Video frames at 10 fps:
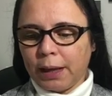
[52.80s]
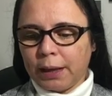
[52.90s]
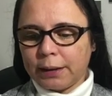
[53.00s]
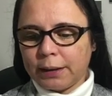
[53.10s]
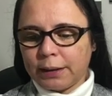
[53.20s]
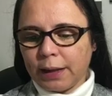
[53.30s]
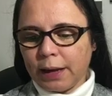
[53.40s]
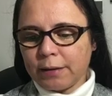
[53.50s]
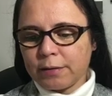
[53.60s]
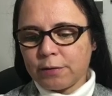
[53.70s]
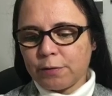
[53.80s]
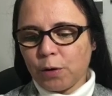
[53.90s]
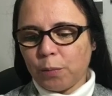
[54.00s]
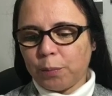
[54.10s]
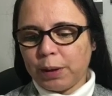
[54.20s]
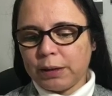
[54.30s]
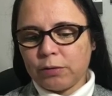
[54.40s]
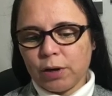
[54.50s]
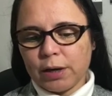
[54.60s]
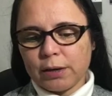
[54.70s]
The text from
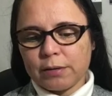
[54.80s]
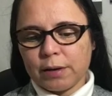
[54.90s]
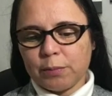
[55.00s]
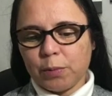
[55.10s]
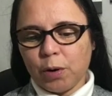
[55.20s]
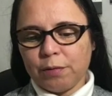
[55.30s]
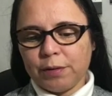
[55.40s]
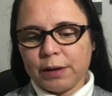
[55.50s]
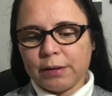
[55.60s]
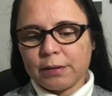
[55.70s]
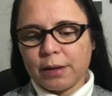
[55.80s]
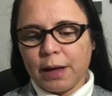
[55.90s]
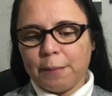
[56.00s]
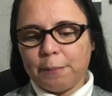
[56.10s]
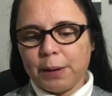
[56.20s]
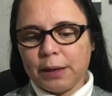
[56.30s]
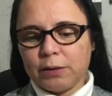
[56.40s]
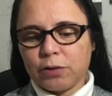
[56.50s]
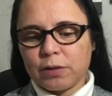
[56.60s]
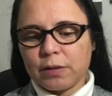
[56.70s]
Patriarchs and Prophets,
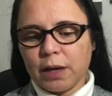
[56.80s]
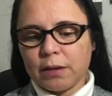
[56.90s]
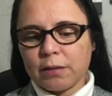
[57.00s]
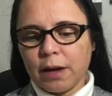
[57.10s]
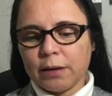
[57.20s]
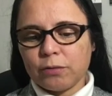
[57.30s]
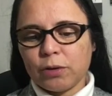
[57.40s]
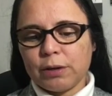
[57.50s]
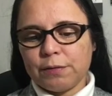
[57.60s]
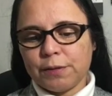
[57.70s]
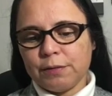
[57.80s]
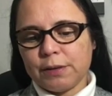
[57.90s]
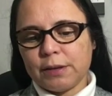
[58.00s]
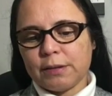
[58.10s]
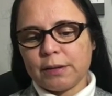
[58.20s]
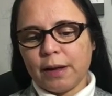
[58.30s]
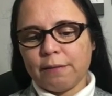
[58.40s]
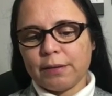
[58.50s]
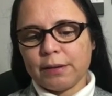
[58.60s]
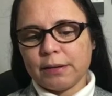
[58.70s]
page
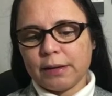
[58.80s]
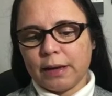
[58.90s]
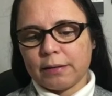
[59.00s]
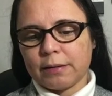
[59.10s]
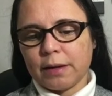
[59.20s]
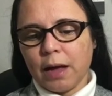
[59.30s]
657 says,